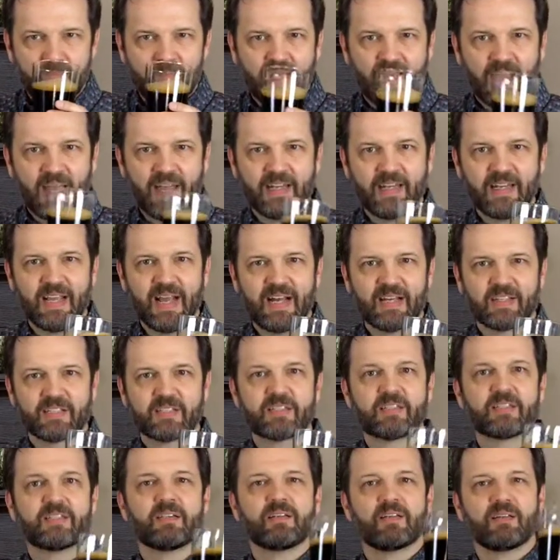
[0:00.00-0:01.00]
And
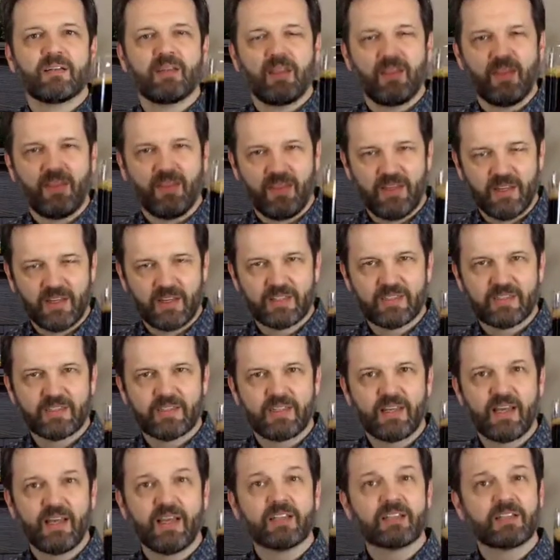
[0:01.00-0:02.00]
yes,
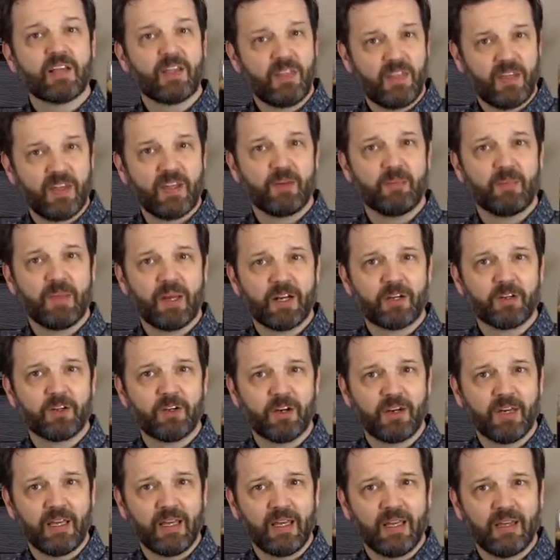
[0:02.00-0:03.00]
this is a thin mint
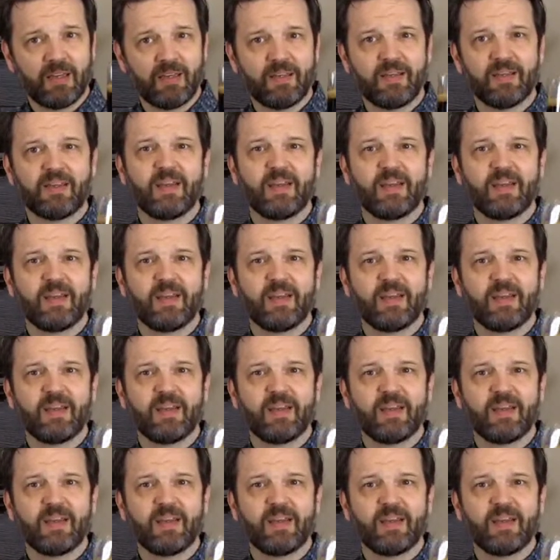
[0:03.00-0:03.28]
cookie.